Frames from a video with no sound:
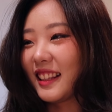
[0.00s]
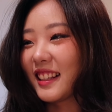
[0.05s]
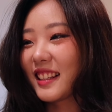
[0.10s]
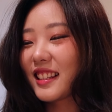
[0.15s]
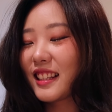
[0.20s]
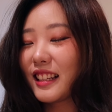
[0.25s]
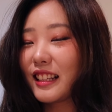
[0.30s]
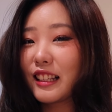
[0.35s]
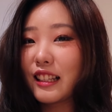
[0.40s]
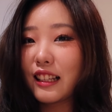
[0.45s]

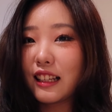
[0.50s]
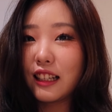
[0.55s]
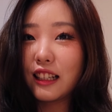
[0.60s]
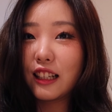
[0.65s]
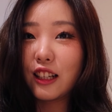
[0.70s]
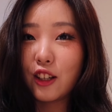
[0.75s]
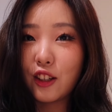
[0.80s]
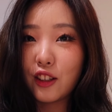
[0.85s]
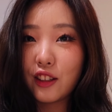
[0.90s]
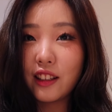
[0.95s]
this is a
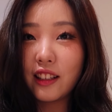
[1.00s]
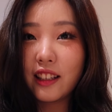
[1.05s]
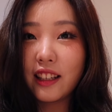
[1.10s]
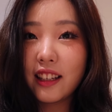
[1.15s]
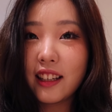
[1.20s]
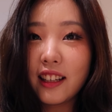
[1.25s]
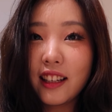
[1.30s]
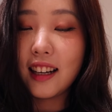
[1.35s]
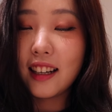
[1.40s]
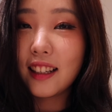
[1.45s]

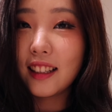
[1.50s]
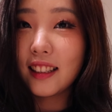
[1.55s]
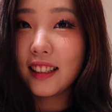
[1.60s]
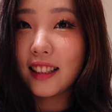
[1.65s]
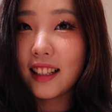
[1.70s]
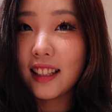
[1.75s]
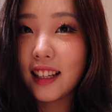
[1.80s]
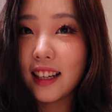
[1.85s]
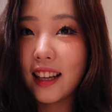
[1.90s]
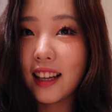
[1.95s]
curling iron
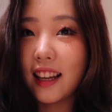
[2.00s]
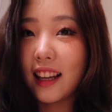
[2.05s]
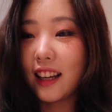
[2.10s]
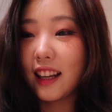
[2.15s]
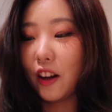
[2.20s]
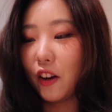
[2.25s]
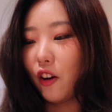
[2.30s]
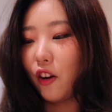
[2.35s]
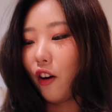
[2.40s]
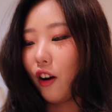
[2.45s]
that I
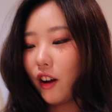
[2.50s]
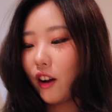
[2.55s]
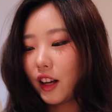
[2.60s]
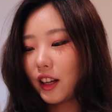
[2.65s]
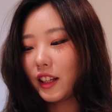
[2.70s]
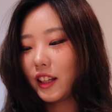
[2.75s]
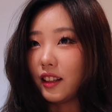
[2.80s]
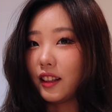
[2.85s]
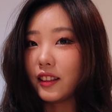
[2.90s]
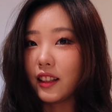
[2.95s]

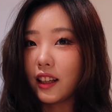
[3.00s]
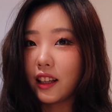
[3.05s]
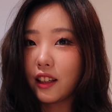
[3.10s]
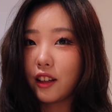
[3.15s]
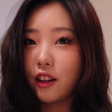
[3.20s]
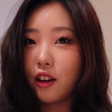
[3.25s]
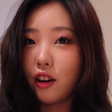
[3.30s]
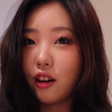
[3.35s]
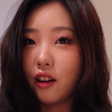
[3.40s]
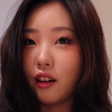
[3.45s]
got in like
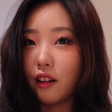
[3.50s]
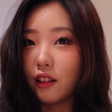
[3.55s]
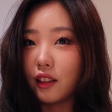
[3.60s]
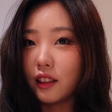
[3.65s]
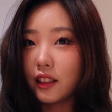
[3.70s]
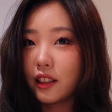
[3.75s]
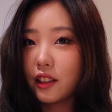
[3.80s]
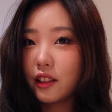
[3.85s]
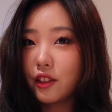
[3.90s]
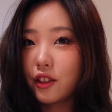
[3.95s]

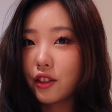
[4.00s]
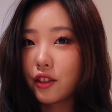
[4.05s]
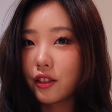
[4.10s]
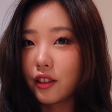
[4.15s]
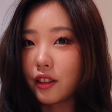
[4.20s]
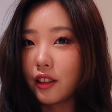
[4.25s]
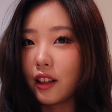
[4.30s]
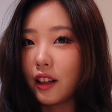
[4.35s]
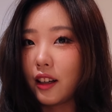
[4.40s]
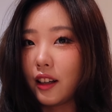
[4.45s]
college
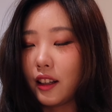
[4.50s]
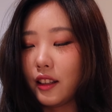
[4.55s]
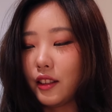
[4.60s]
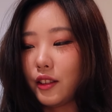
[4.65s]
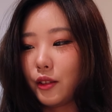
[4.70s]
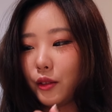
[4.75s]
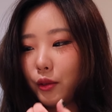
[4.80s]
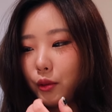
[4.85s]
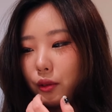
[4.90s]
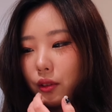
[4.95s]
or high
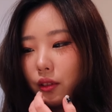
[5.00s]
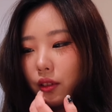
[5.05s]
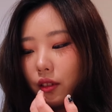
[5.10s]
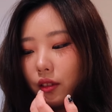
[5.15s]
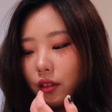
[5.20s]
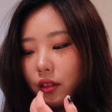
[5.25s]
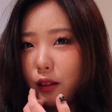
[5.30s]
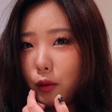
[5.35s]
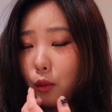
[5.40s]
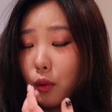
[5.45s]
school.
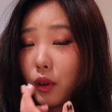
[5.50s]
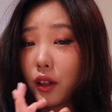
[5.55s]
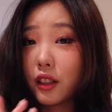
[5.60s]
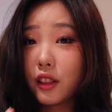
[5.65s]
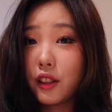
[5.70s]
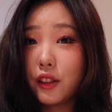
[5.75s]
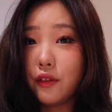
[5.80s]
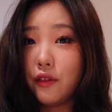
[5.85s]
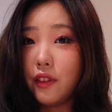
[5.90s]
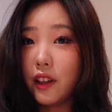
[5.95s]
It
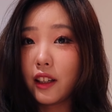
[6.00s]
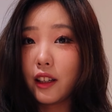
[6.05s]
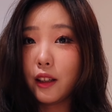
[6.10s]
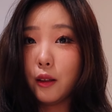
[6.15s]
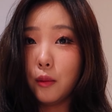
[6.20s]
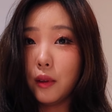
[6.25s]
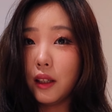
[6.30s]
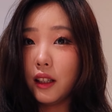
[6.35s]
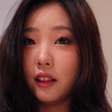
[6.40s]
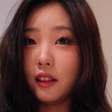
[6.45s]
works very
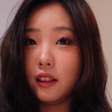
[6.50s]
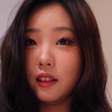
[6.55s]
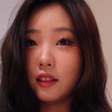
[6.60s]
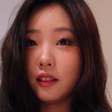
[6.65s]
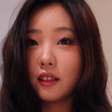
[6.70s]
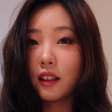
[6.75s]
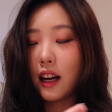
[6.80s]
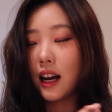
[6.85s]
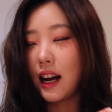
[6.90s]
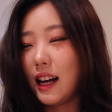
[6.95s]

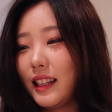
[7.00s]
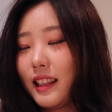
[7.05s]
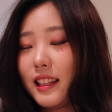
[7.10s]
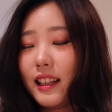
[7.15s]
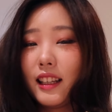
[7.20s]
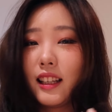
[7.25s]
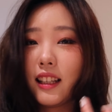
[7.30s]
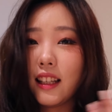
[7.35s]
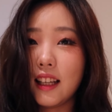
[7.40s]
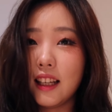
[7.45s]
well. I
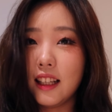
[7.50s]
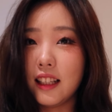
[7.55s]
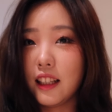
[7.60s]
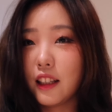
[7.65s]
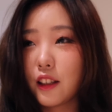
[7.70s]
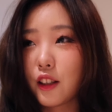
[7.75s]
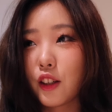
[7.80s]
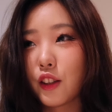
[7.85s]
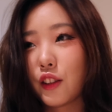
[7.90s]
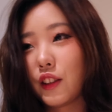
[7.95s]
think any
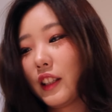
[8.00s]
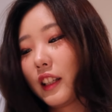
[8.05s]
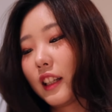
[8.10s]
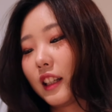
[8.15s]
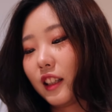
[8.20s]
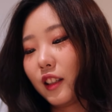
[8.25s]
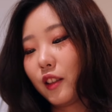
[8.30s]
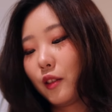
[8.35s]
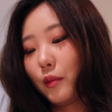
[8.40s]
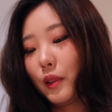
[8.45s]
curling
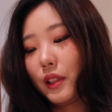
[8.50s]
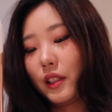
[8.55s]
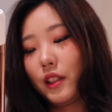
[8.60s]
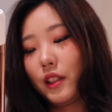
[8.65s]
iron would